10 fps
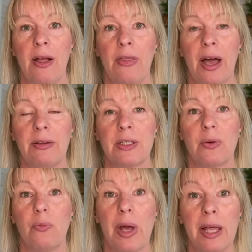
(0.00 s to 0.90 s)
that
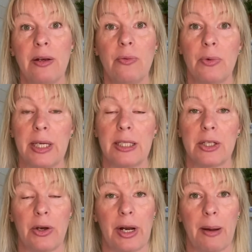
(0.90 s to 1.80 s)
when we
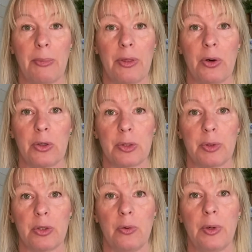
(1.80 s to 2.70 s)
turn up at the
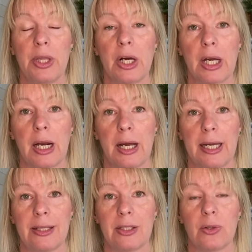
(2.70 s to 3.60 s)
hospital with our
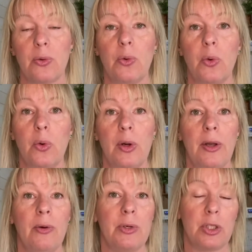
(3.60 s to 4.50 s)
clients or
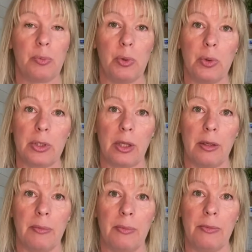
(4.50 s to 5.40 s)
we're supporting
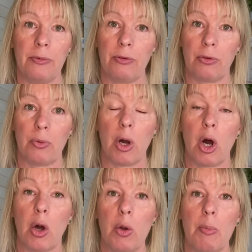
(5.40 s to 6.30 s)
them through a
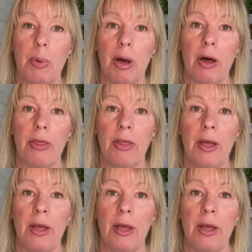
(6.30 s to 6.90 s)
home birth,